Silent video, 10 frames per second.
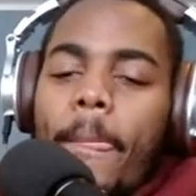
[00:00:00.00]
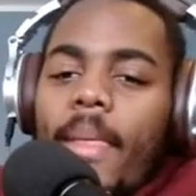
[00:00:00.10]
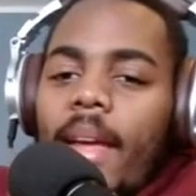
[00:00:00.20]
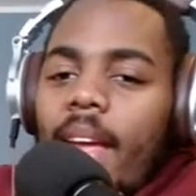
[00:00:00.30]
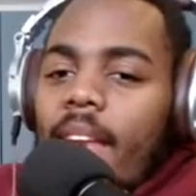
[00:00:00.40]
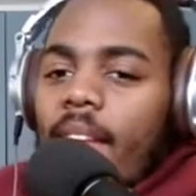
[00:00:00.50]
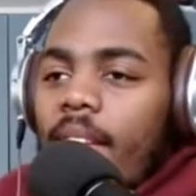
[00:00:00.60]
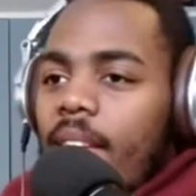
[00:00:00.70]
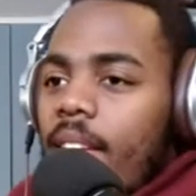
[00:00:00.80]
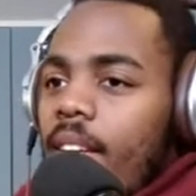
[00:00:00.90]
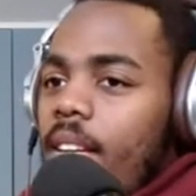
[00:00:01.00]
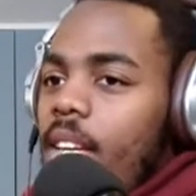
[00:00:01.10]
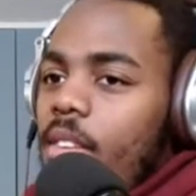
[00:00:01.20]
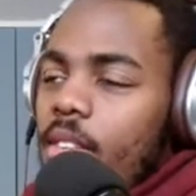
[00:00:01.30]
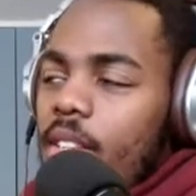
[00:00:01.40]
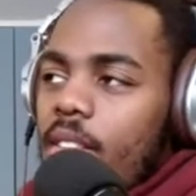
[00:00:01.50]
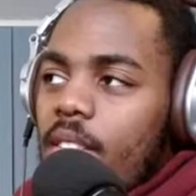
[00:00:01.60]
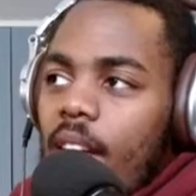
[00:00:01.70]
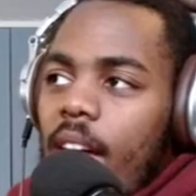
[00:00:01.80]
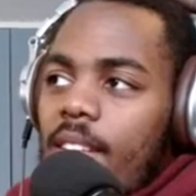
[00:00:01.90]
And even
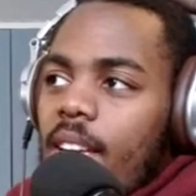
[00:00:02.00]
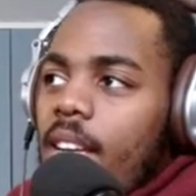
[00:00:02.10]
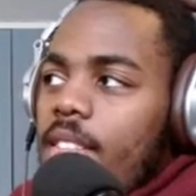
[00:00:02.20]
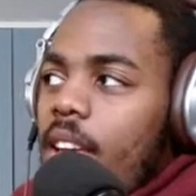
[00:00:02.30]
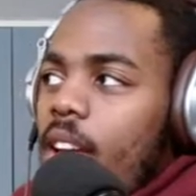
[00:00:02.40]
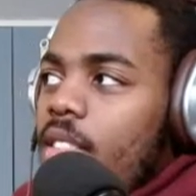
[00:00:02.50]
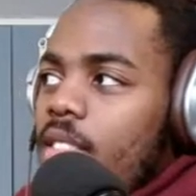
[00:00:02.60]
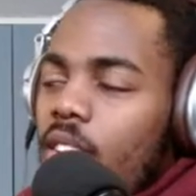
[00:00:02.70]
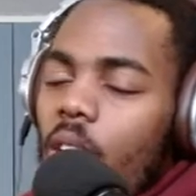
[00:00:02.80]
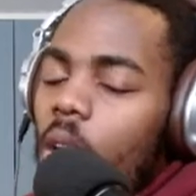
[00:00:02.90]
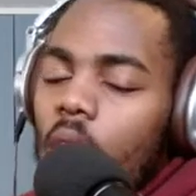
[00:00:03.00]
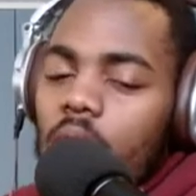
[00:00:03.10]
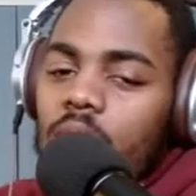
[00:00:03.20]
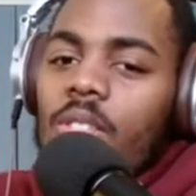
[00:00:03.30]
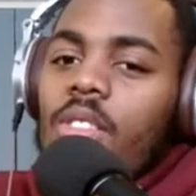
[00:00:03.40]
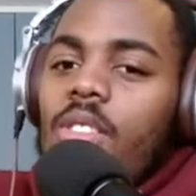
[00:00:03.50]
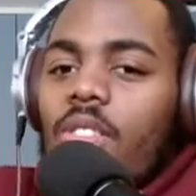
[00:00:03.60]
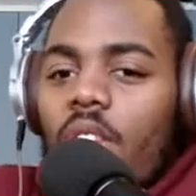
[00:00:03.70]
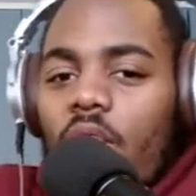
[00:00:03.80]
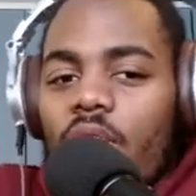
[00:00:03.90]
I say taking it slow also,
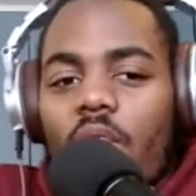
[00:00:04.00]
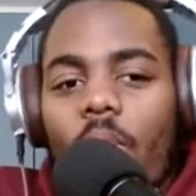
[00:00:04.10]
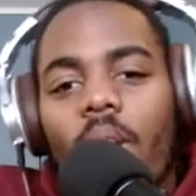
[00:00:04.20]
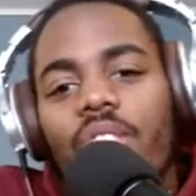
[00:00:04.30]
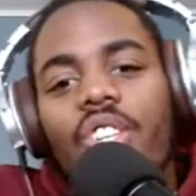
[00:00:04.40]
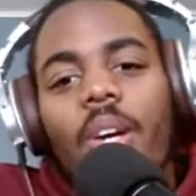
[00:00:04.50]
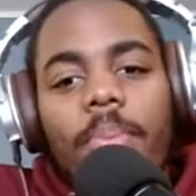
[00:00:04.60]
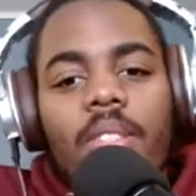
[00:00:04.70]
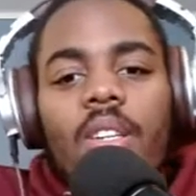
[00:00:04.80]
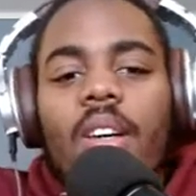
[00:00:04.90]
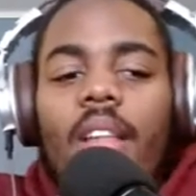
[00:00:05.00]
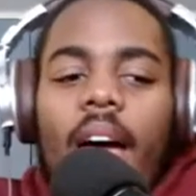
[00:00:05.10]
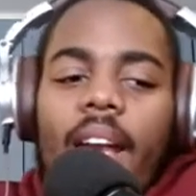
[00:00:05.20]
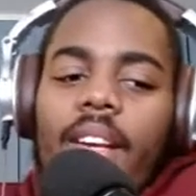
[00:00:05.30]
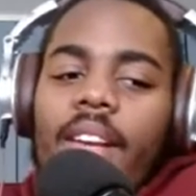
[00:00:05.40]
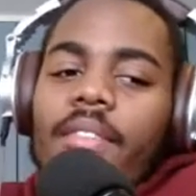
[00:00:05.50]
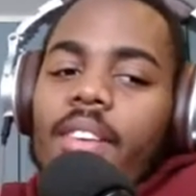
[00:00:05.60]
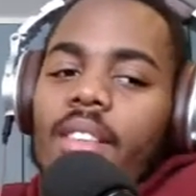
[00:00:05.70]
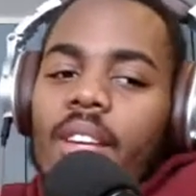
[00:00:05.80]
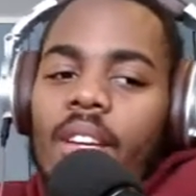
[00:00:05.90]
you don't want to jump into a lot of
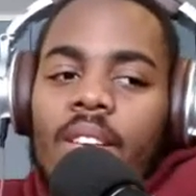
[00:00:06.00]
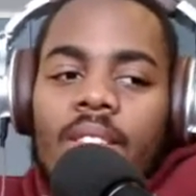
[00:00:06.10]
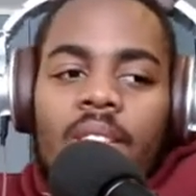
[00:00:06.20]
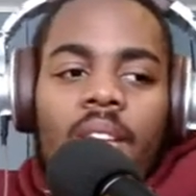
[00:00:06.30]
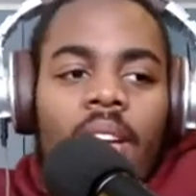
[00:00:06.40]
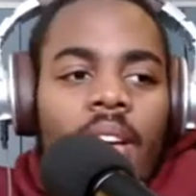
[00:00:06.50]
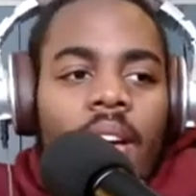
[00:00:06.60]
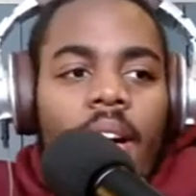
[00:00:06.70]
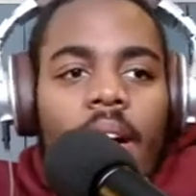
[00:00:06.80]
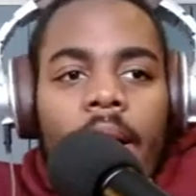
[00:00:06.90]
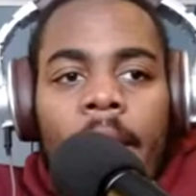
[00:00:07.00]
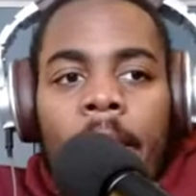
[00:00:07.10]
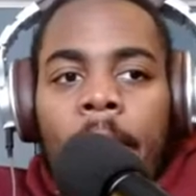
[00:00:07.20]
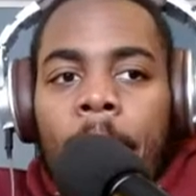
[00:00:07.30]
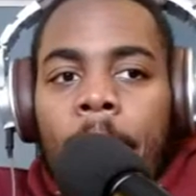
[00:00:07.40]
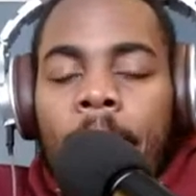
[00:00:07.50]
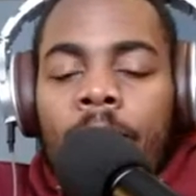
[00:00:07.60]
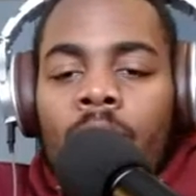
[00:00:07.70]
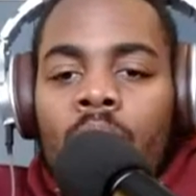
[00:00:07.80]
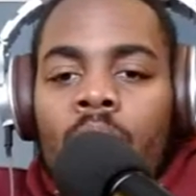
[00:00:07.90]
different things. Um,
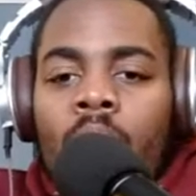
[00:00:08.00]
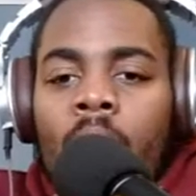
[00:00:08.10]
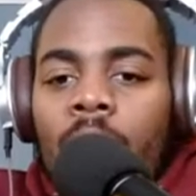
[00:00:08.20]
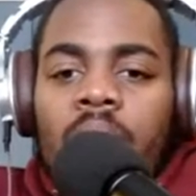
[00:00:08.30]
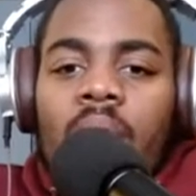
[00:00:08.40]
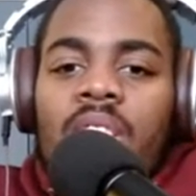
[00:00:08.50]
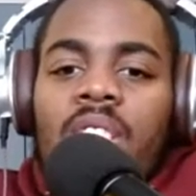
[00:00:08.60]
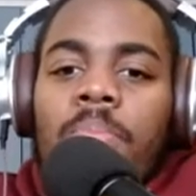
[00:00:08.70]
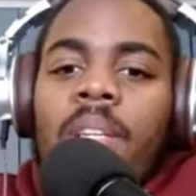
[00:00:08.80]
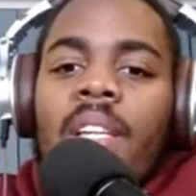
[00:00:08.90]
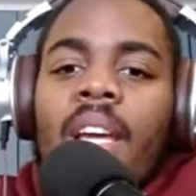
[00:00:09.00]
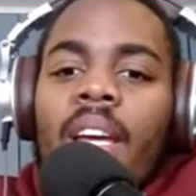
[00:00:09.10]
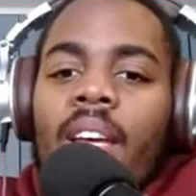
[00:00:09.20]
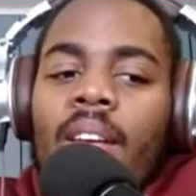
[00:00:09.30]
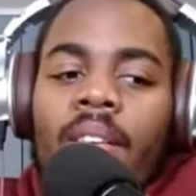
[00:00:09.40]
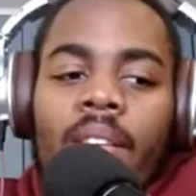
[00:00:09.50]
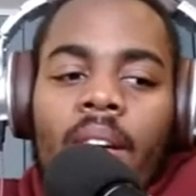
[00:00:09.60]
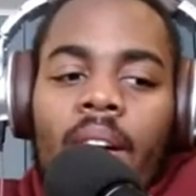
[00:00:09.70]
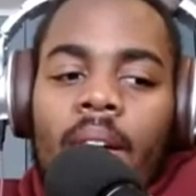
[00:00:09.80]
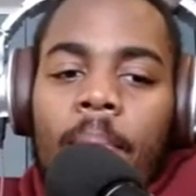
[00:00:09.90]
I would say just be led.
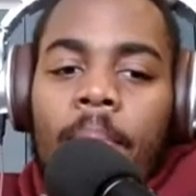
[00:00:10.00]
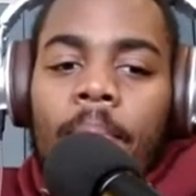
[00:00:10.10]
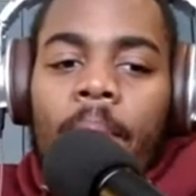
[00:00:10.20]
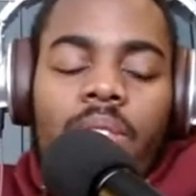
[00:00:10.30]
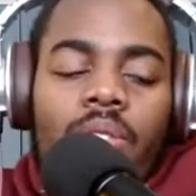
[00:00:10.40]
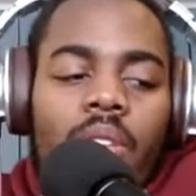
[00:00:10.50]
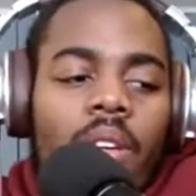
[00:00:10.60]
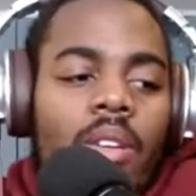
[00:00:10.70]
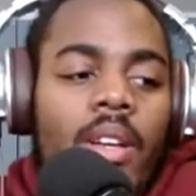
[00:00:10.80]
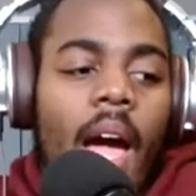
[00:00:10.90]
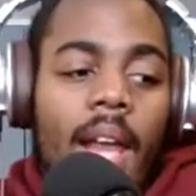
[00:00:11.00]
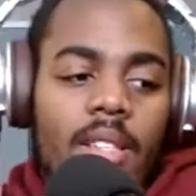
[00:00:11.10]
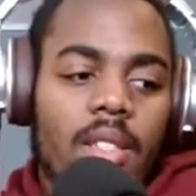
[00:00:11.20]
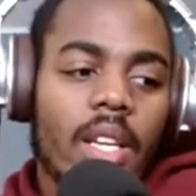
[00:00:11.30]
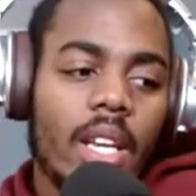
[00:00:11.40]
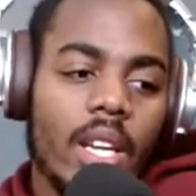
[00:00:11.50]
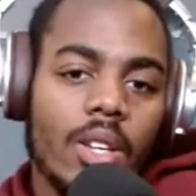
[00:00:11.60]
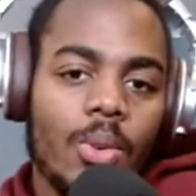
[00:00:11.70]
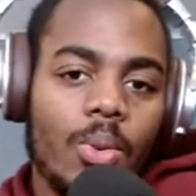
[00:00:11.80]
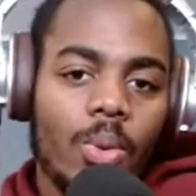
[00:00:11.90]
Make sure God is leading
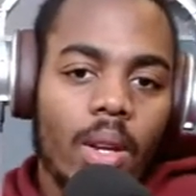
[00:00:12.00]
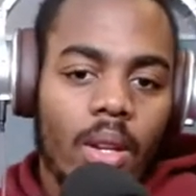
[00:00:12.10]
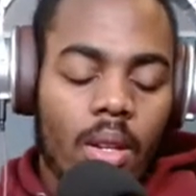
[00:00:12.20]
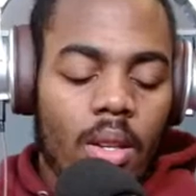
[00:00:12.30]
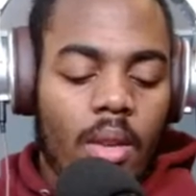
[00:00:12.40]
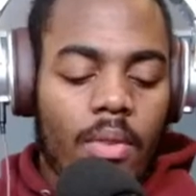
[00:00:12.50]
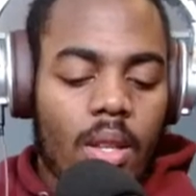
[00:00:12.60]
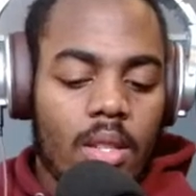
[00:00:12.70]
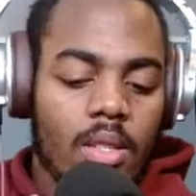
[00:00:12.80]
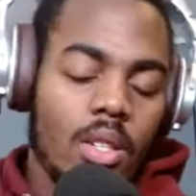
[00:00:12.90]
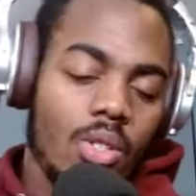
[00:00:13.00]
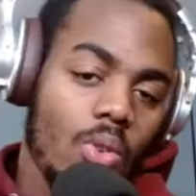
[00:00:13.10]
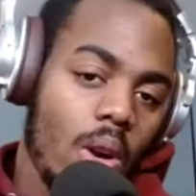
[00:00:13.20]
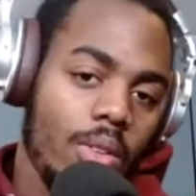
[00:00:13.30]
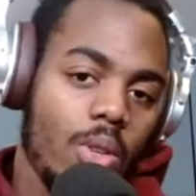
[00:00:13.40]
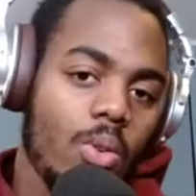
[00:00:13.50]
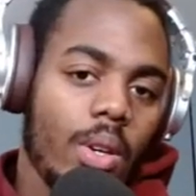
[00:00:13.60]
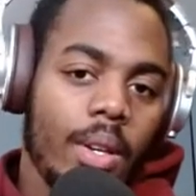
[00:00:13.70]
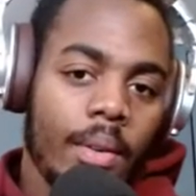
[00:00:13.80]
you in the different things that you are doing,